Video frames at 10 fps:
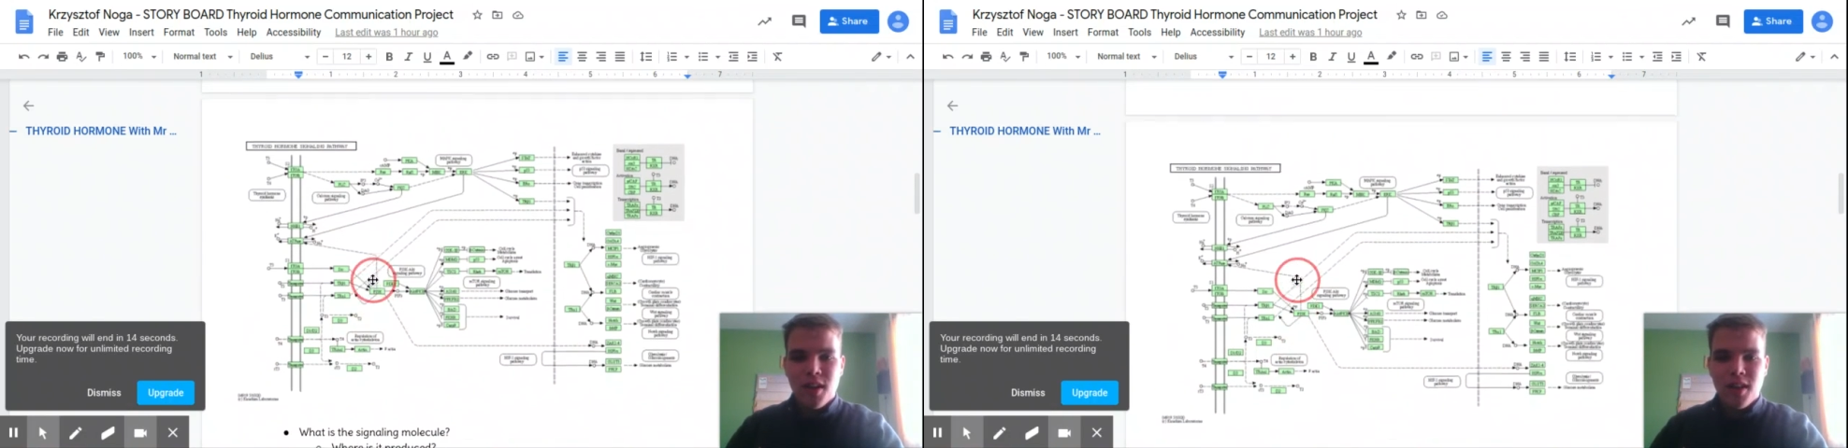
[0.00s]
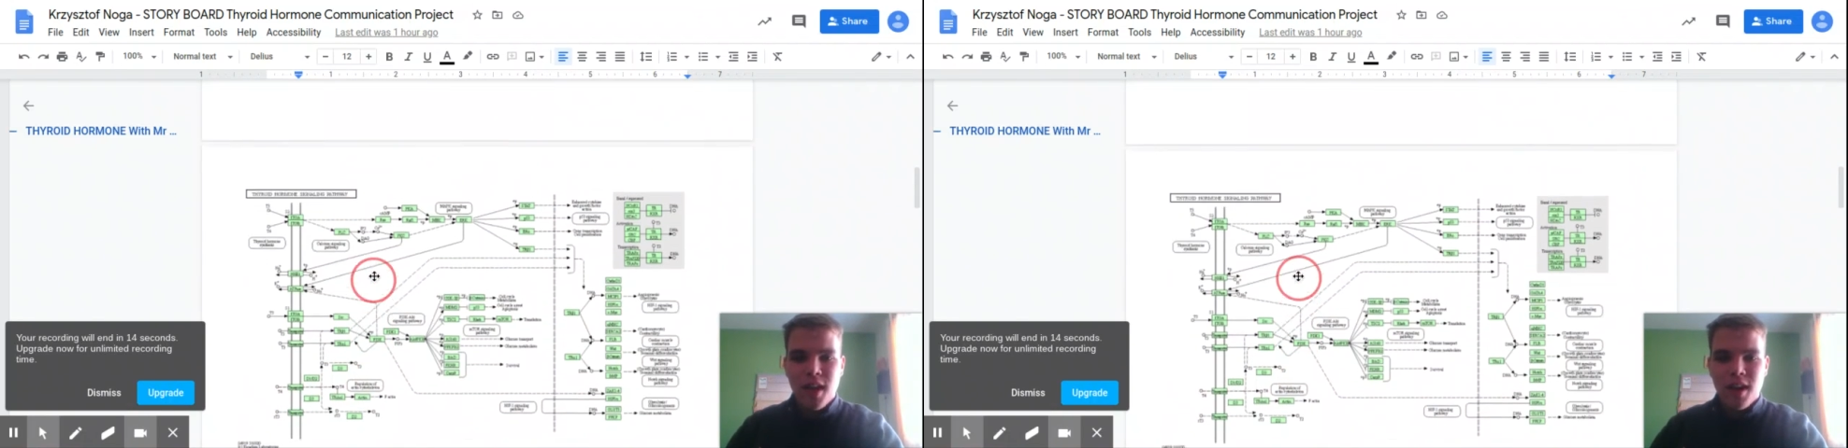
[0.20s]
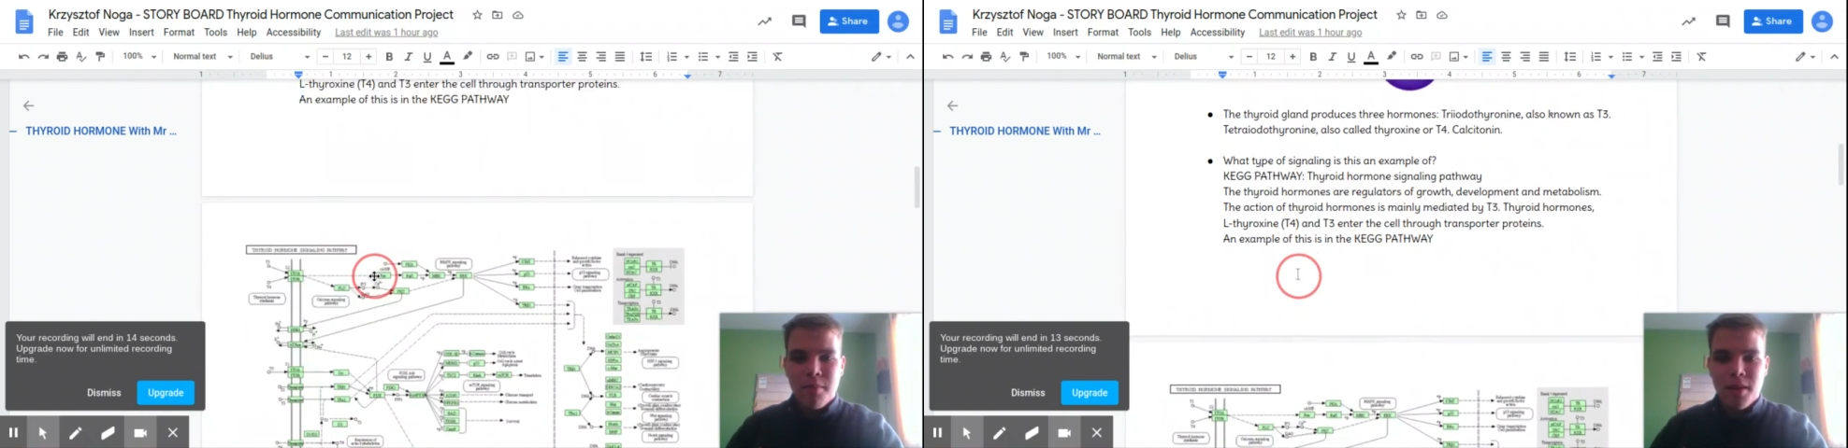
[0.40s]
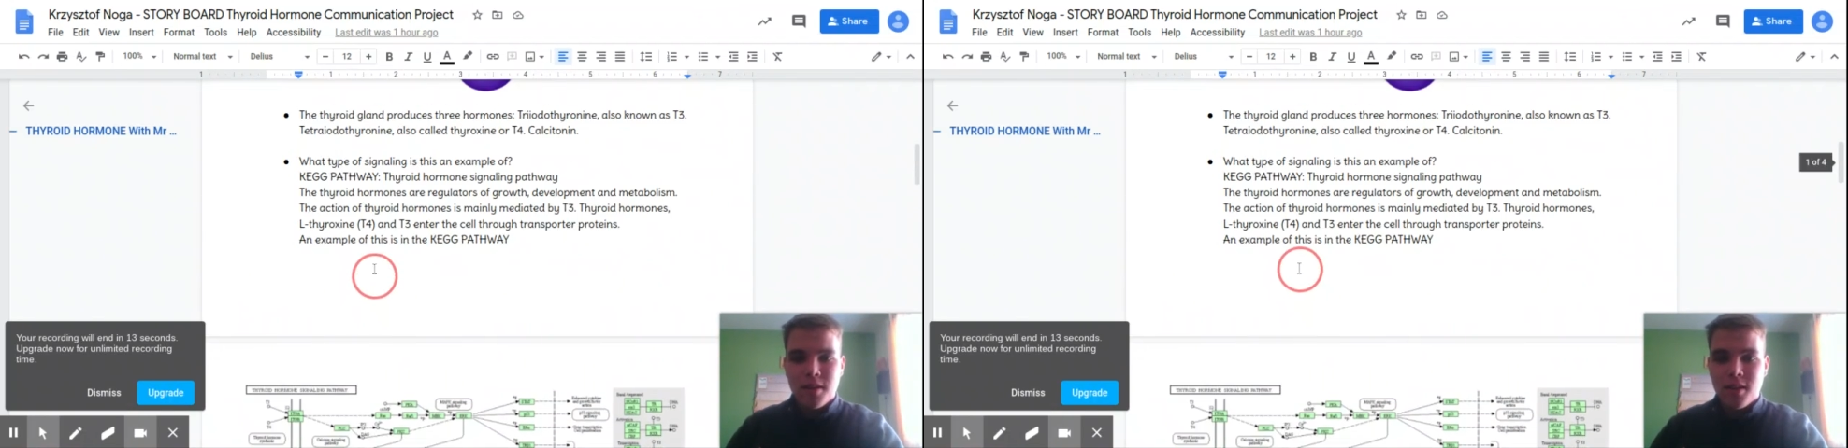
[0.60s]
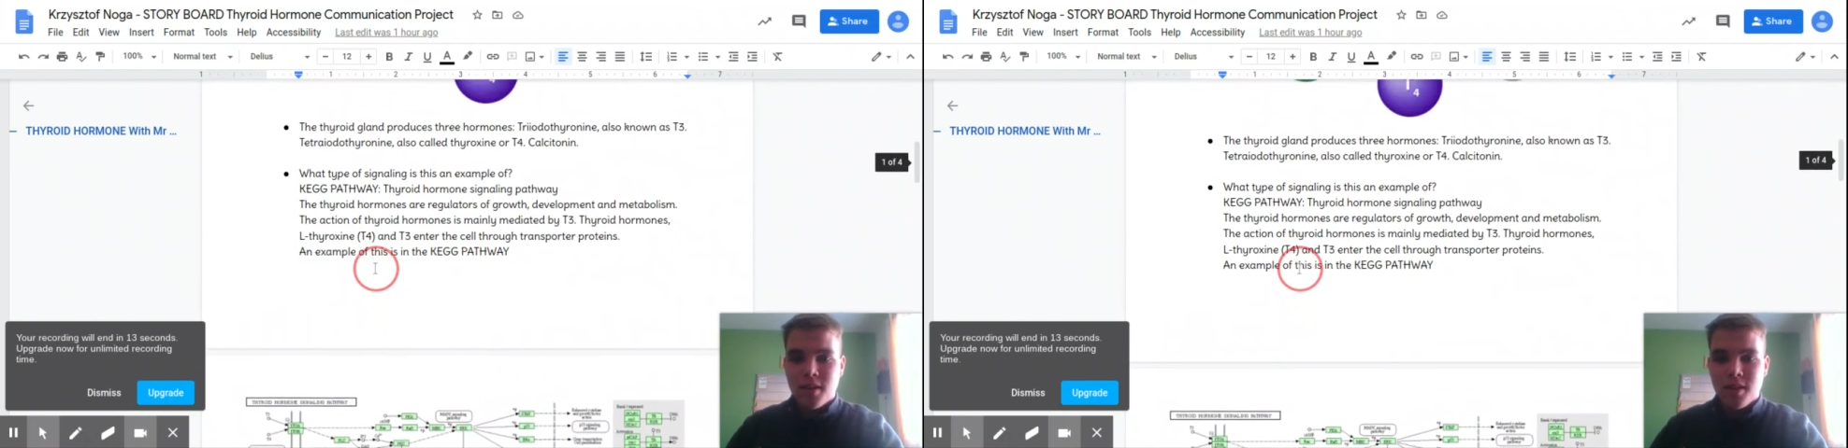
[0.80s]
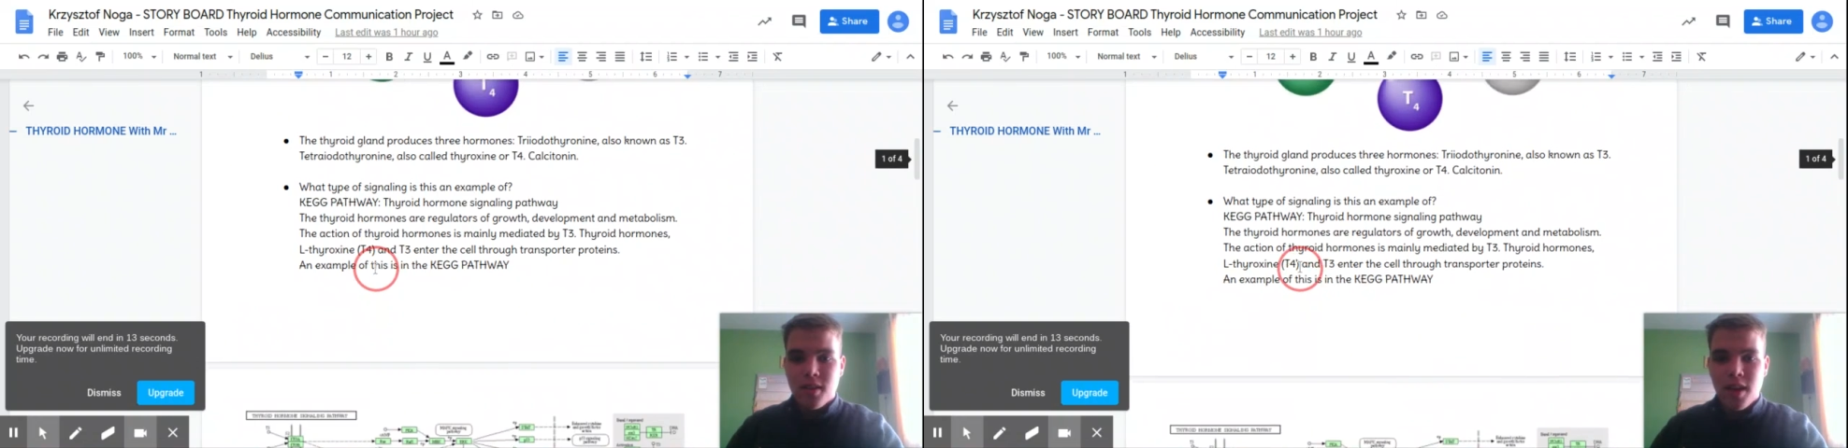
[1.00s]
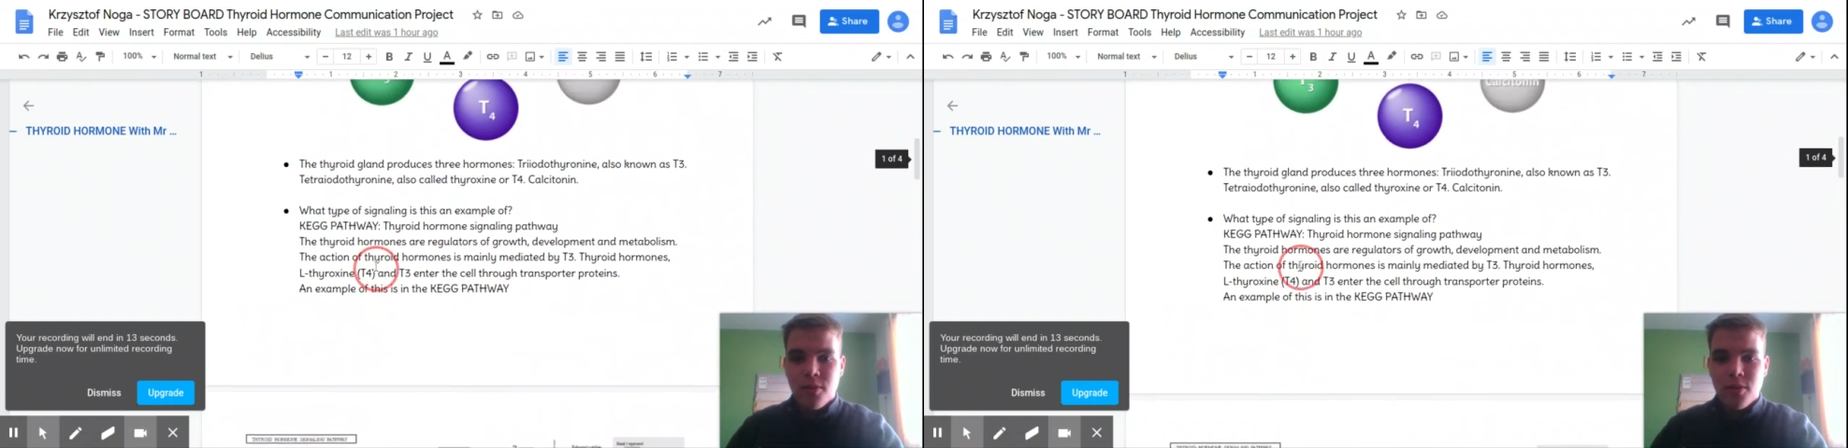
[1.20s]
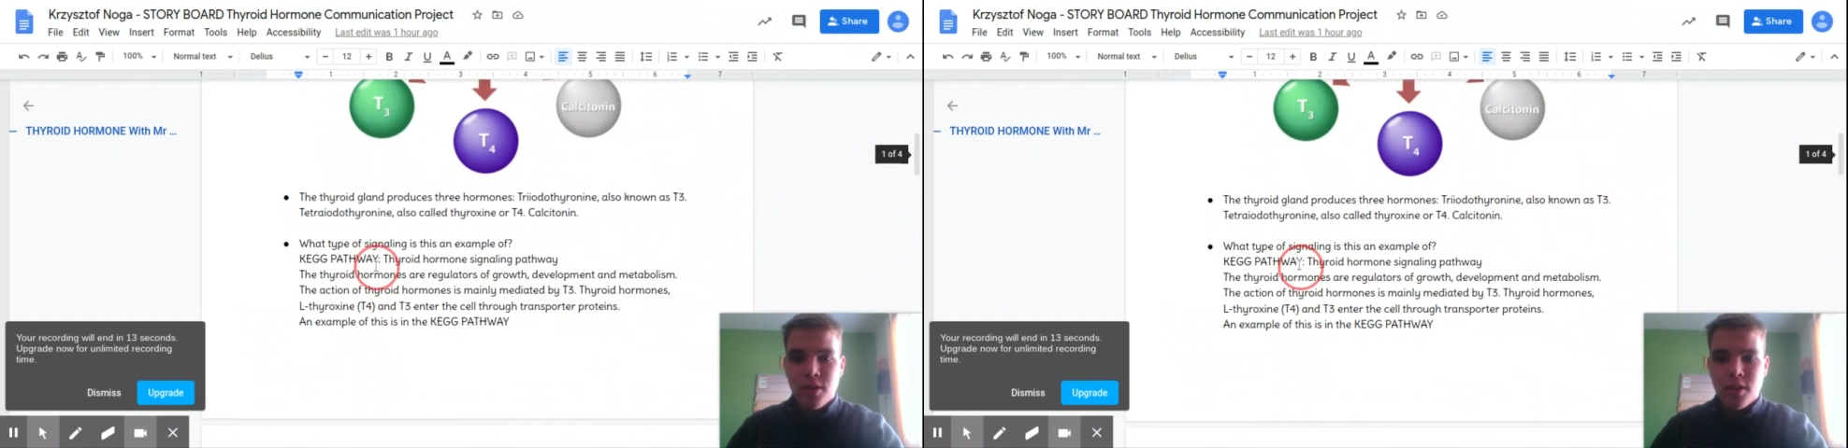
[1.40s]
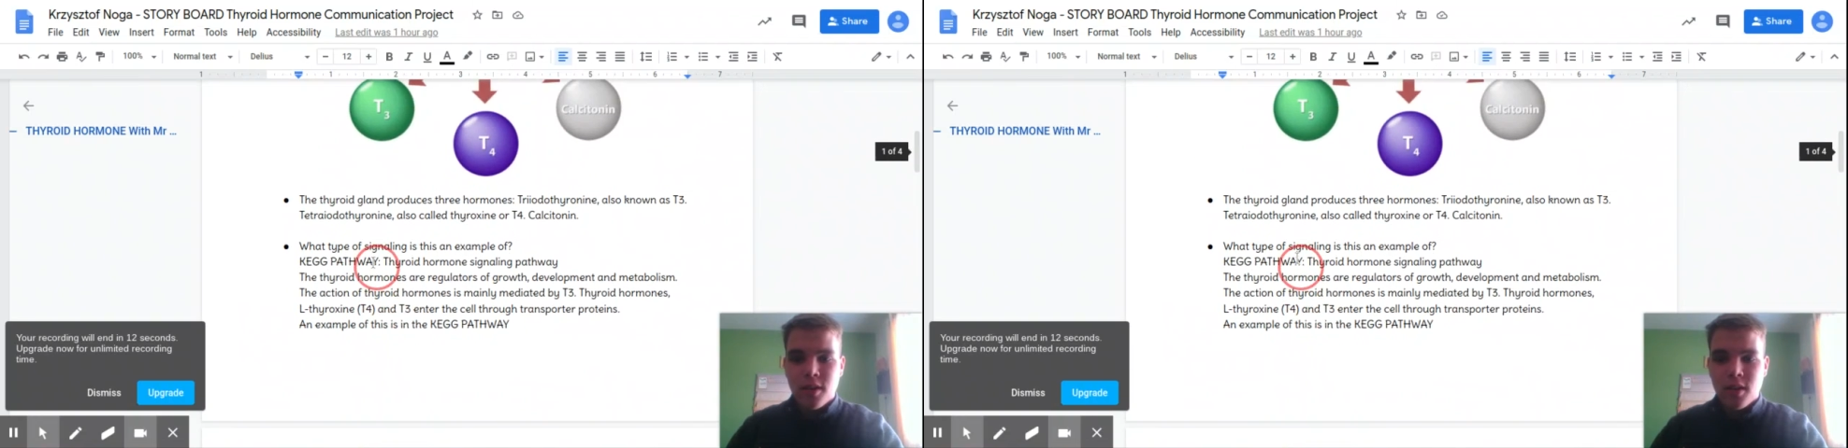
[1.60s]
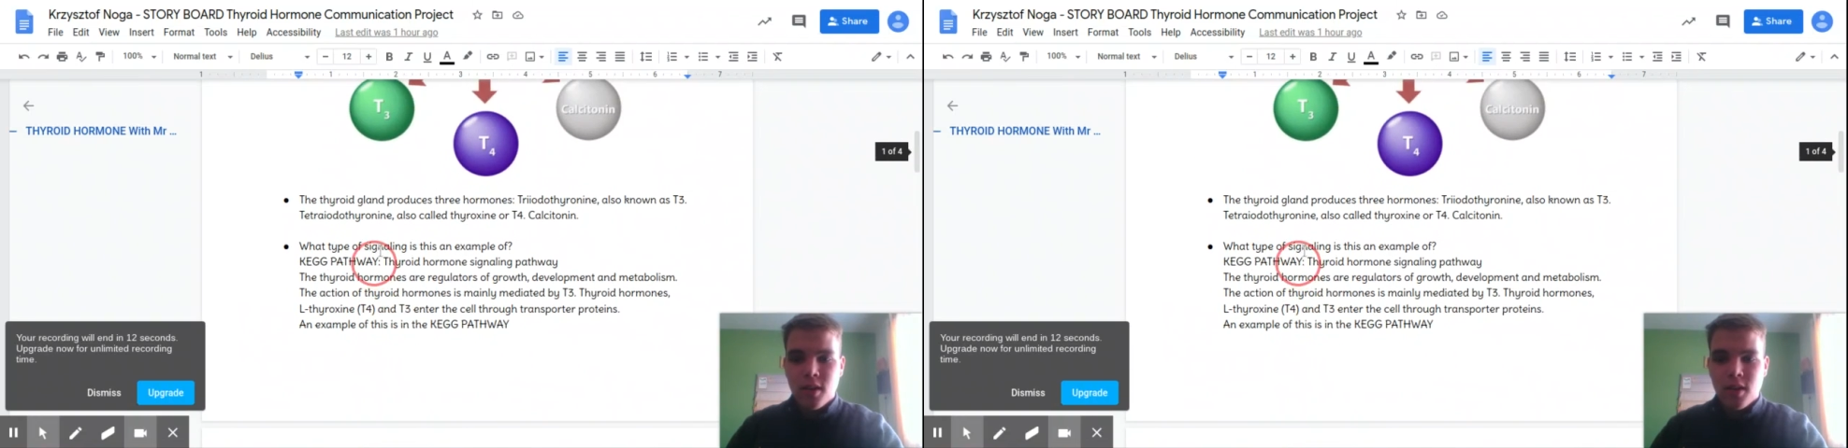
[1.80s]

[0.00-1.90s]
a lot about the thyroid